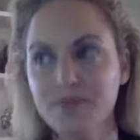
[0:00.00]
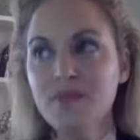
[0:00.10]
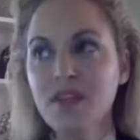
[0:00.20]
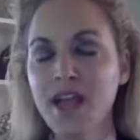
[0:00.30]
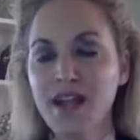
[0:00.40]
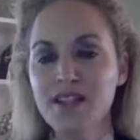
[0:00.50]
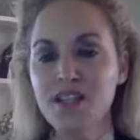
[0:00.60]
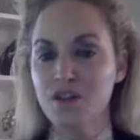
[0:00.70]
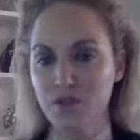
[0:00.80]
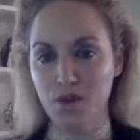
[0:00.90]
I got to
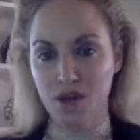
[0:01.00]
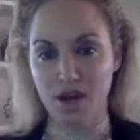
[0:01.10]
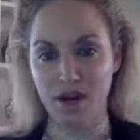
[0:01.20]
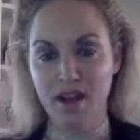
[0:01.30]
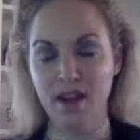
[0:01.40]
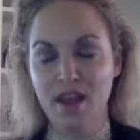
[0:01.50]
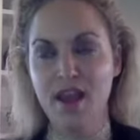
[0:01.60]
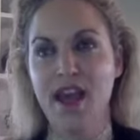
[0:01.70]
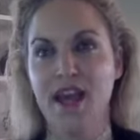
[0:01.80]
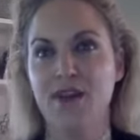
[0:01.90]
interview her,
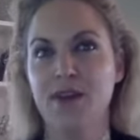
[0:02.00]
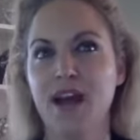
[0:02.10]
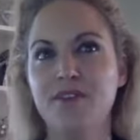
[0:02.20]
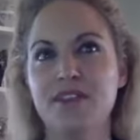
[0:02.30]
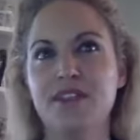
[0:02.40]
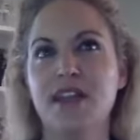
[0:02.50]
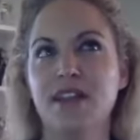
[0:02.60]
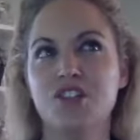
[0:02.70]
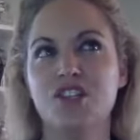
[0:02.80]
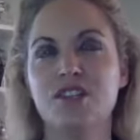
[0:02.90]
and I would have to say,
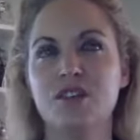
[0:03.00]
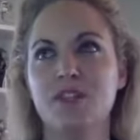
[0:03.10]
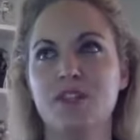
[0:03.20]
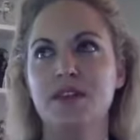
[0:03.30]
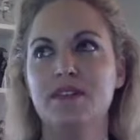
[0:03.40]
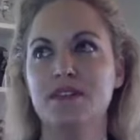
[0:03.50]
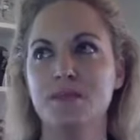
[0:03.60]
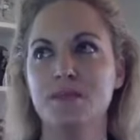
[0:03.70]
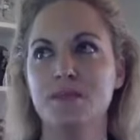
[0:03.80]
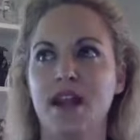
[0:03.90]
like, she's always been
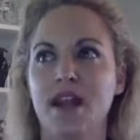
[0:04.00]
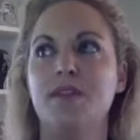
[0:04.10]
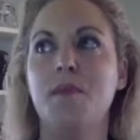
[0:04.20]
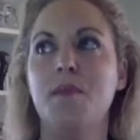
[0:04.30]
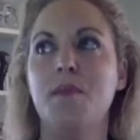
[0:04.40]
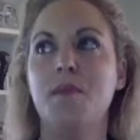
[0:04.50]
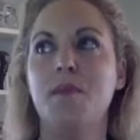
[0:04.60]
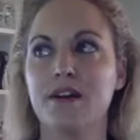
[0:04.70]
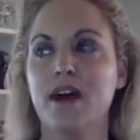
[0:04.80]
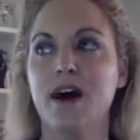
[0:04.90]
somebody that I
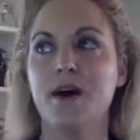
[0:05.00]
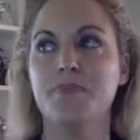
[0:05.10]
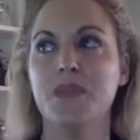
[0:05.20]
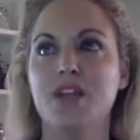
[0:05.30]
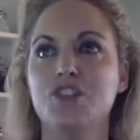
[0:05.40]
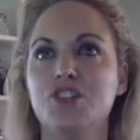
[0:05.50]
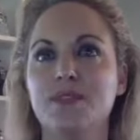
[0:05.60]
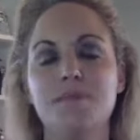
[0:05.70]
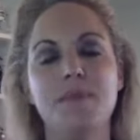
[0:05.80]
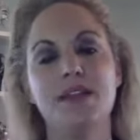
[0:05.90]
admired, um, and she was
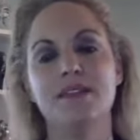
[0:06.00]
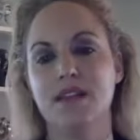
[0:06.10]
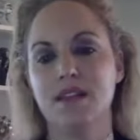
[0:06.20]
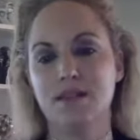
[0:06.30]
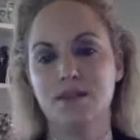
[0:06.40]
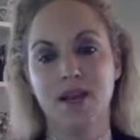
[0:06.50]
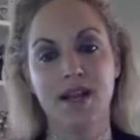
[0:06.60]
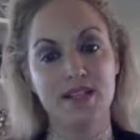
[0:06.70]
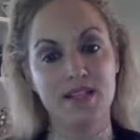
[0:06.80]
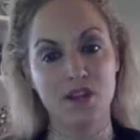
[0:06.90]
amazing when I
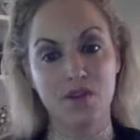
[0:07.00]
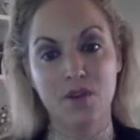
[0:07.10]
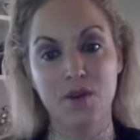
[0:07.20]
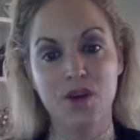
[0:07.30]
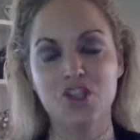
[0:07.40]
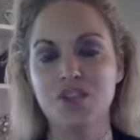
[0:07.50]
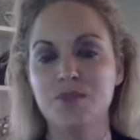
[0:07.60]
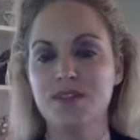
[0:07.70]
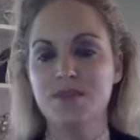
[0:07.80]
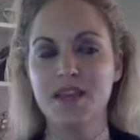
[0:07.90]
got to interview her. She
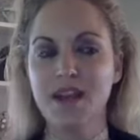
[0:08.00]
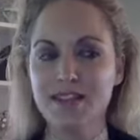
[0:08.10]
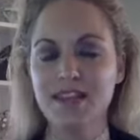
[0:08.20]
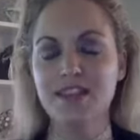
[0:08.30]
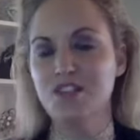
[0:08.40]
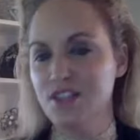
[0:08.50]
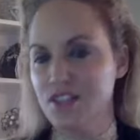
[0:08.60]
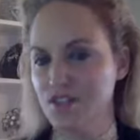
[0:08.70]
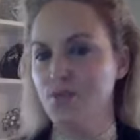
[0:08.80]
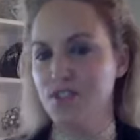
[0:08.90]
was, because I think she's a,
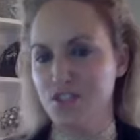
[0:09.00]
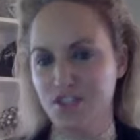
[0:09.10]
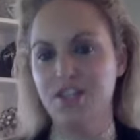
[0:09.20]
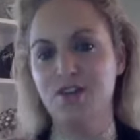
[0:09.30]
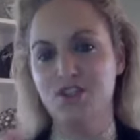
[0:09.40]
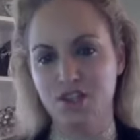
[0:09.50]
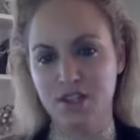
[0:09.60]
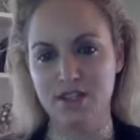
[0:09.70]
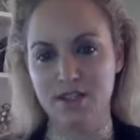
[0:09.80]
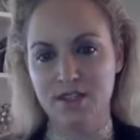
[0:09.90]
was a you know a
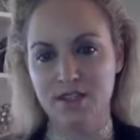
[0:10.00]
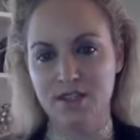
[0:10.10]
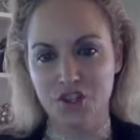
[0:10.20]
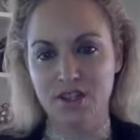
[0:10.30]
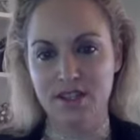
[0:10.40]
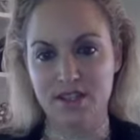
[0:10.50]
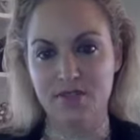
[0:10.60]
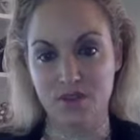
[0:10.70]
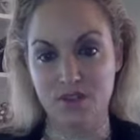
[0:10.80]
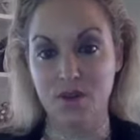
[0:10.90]
journalist journalist
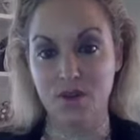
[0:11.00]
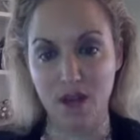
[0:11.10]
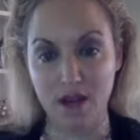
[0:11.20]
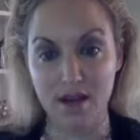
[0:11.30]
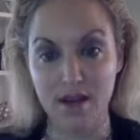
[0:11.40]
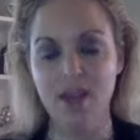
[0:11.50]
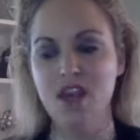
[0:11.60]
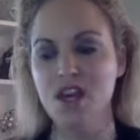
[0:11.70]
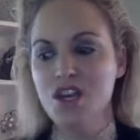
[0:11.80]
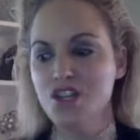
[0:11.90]
for so long.
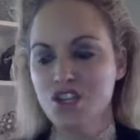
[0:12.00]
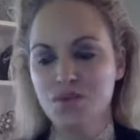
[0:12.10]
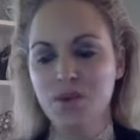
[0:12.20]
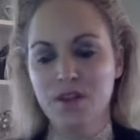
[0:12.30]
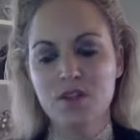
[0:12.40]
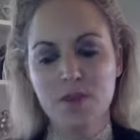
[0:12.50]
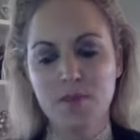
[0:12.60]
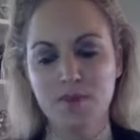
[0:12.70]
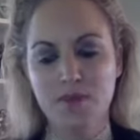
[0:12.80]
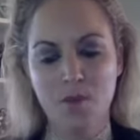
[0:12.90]
She's one of those
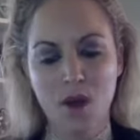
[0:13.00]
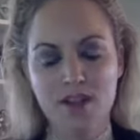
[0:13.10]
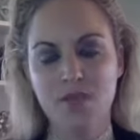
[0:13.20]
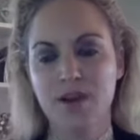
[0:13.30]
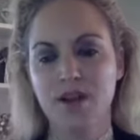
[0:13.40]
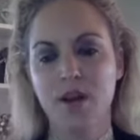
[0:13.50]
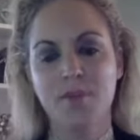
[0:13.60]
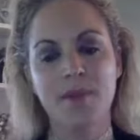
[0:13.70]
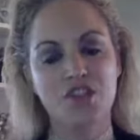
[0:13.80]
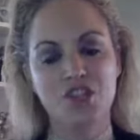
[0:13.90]
people that walks the red
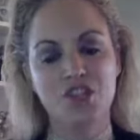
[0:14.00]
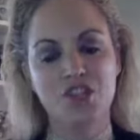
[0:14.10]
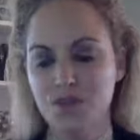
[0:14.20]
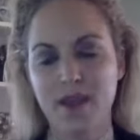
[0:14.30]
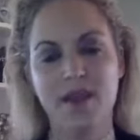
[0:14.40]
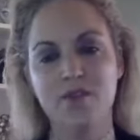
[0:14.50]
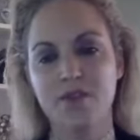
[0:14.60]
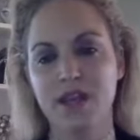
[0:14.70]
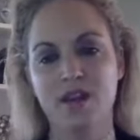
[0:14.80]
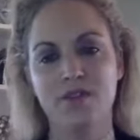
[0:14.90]
carpet, and she will do every
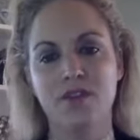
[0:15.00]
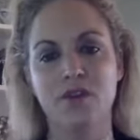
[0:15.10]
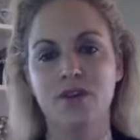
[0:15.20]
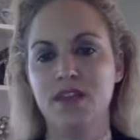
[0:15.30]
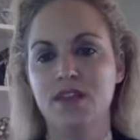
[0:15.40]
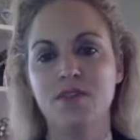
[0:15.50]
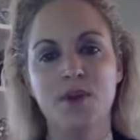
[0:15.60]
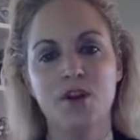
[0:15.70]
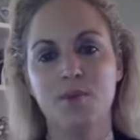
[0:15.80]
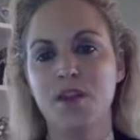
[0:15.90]
interview, even
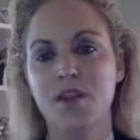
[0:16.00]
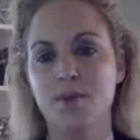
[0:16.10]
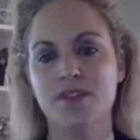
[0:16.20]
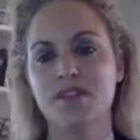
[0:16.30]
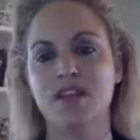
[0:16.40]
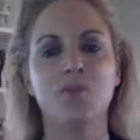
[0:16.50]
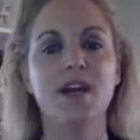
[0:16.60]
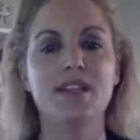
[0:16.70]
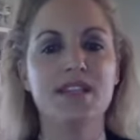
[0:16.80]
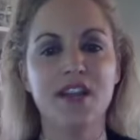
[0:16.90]
when her P R person's like, "We
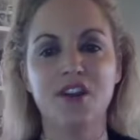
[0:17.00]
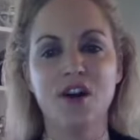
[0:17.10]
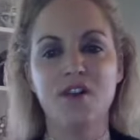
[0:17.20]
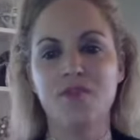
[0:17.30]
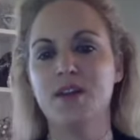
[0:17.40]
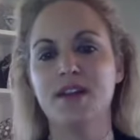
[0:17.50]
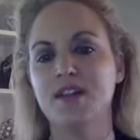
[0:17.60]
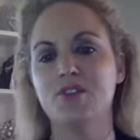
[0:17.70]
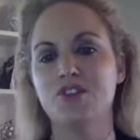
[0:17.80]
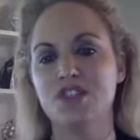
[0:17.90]
got to take her off. We got, you
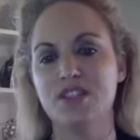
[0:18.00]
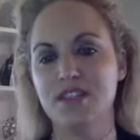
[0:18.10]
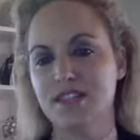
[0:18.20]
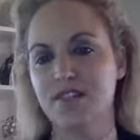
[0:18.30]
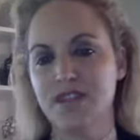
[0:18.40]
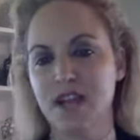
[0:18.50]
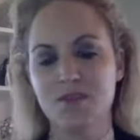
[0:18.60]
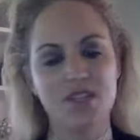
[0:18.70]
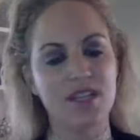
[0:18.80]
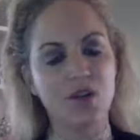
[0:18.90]
know, she doesn't have time."
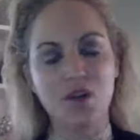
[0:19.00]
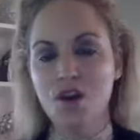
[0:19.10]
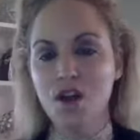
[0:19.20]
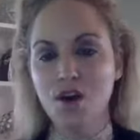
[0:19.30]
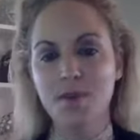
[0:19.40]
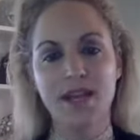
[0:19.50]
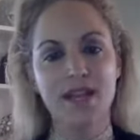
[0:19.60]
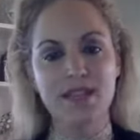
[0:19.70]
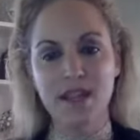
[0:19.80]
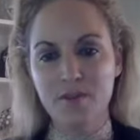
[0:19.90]
She's like, "No, no, no, I'm going to get
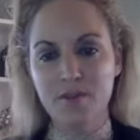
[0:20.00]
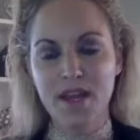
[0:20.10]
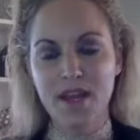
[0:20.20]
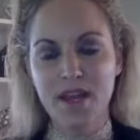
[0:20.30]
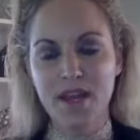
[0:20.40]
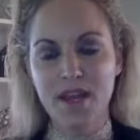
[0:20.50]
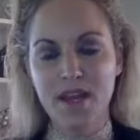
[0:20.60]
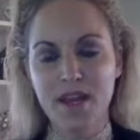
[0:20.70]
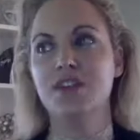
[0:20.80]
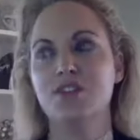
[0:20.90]
to everybody."
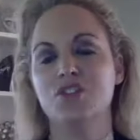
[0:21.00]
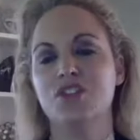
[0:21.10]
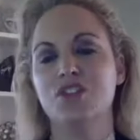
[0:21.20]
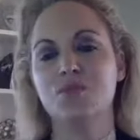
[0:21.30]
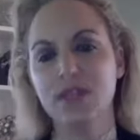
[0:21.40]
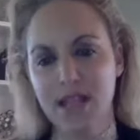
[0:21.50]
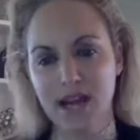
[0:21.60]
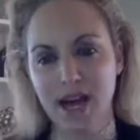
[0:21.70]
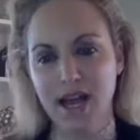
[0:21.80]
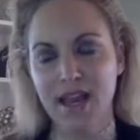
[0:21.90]
You know, so she's really
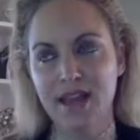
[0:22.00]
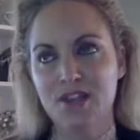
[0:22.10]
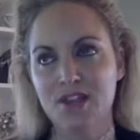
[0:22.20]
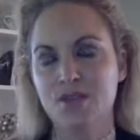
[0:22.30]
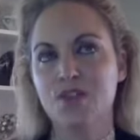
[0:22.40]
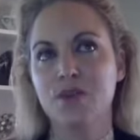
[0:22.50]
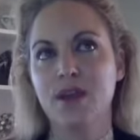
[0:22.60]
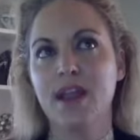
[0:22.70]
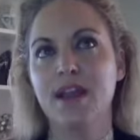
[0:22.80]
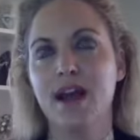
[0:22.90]
kind. She was
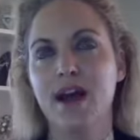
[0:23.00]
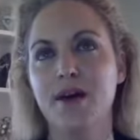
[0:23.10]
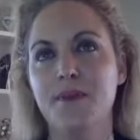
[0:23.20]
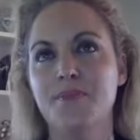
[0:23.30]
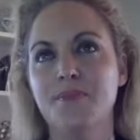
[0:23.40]
great. Um,